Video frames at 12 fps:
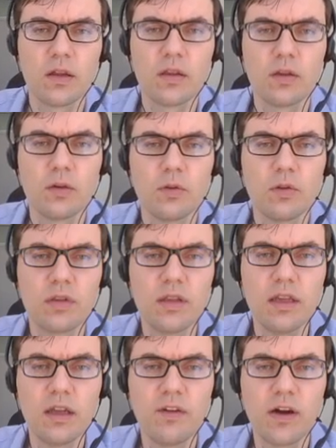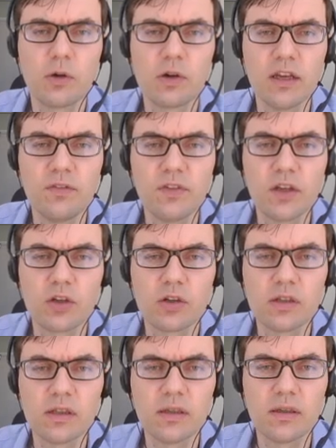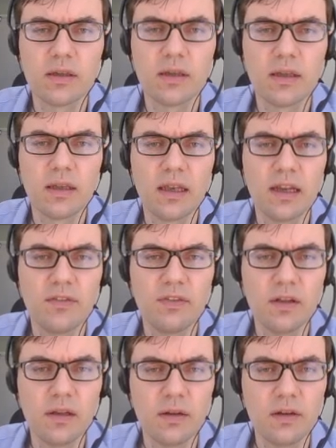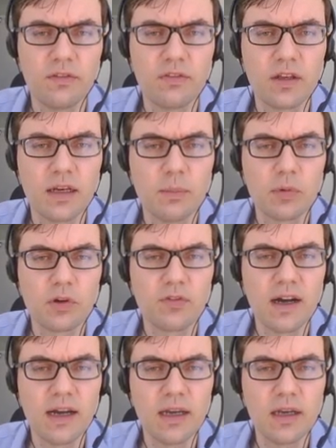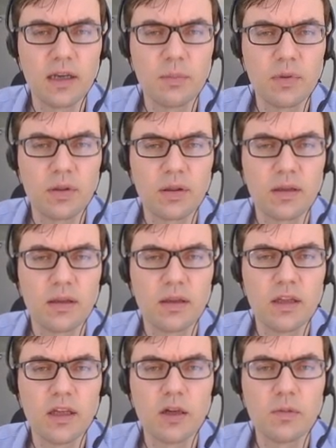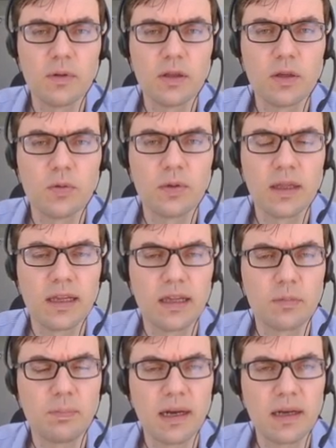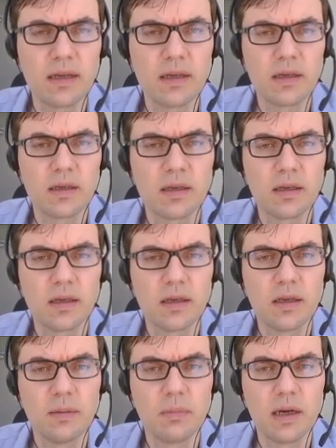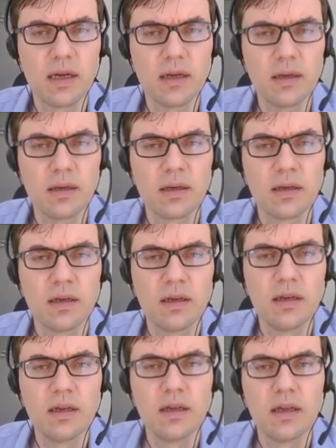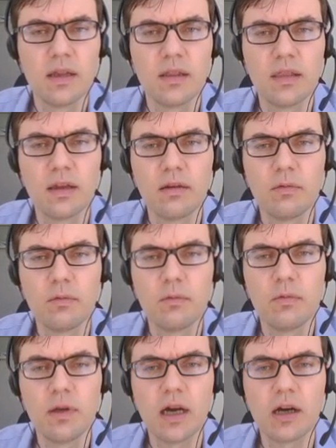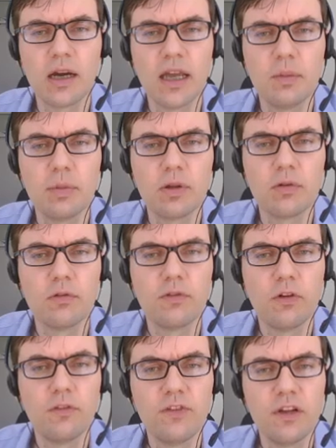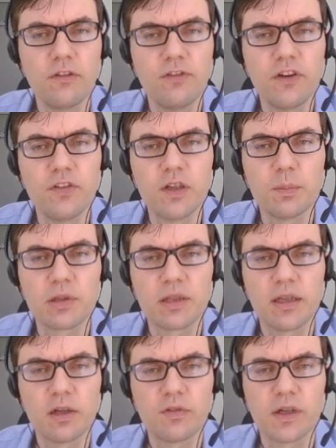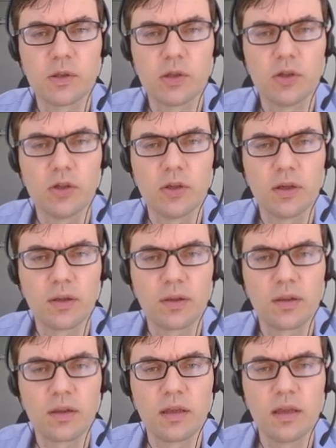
So you see, if our inventory level, if the number of items is equal to the expected demand, then we are able to fulfill 50% of our orders.